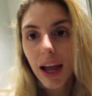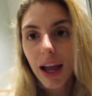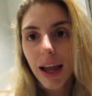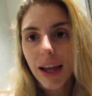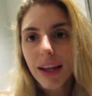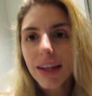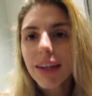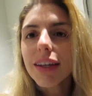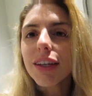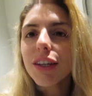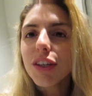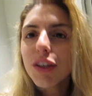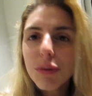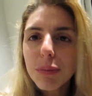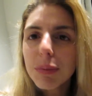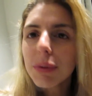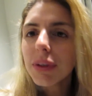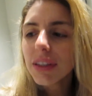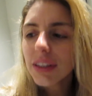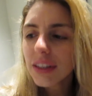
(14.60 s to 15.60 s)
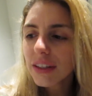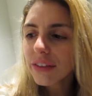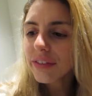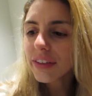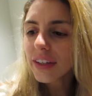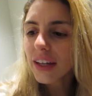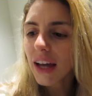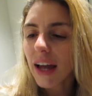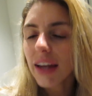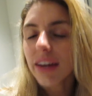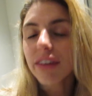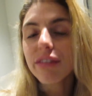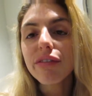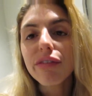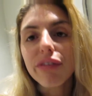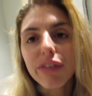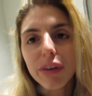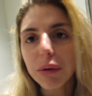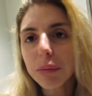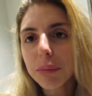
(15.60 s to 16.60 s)
And can you believe it? I didn't
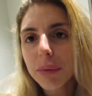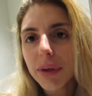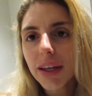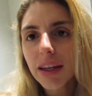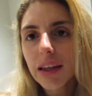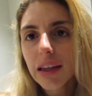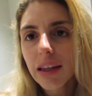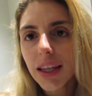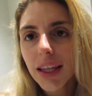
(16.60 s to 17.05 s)
film it,